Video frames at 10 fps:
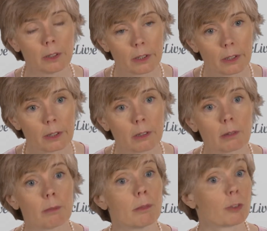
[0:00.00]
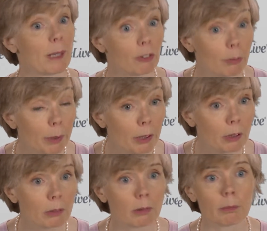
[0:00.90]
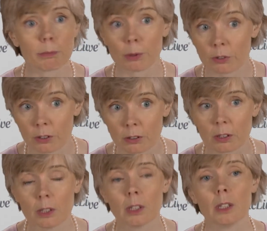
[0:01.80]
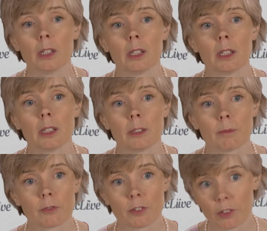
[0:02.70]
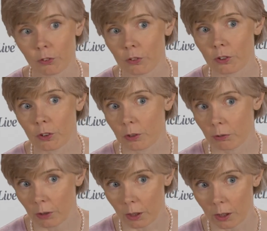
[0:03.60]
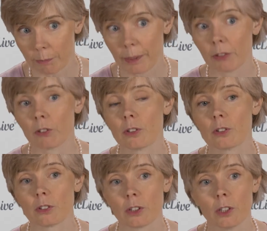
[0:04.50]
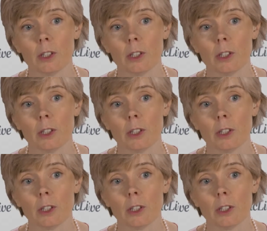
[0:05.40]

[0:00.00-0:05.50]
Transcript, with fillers: the mismatch repair protein um, deficiency uh, patients,